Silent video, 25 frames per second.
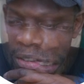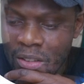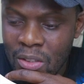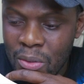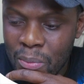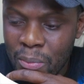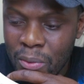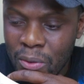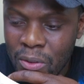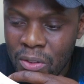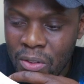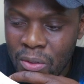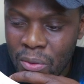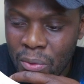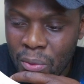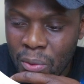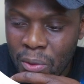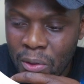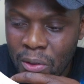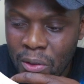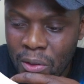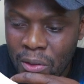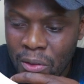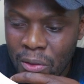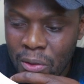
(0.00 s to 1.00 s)
This person
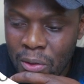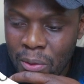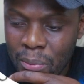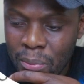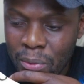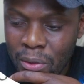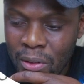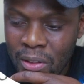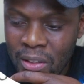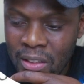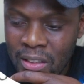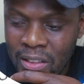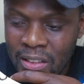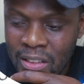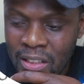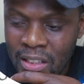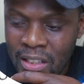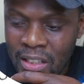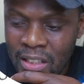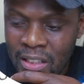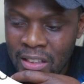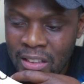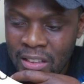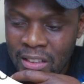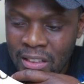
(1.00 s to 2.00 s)
wrote on computer
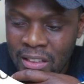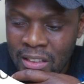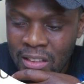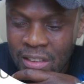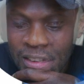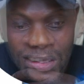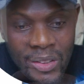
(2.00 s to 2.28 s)
science.